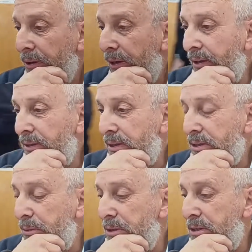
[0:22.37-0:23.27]
And
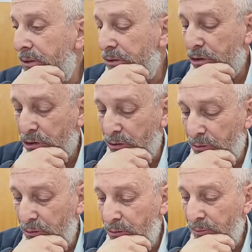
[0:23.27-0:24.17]
as a result,
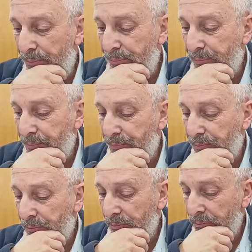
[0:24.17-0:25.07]
Shaul
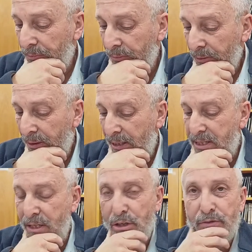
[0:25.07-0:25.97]

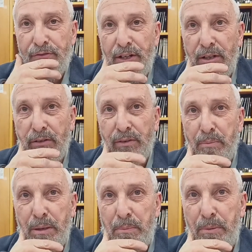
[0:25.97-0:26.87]
has such fear of the
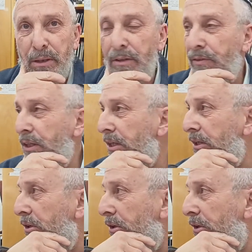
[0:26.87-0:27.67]
people living in